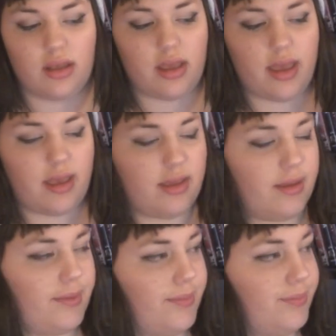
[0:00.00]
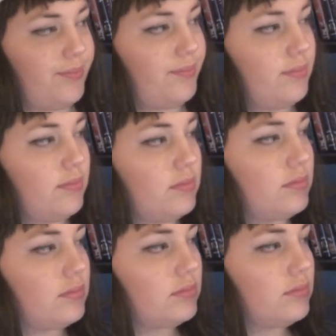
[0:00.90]

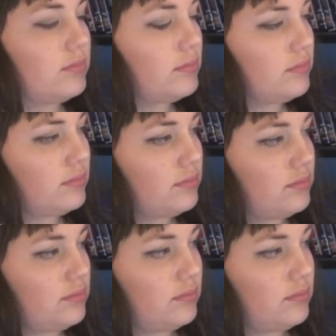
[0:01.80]
The person shown says nothing.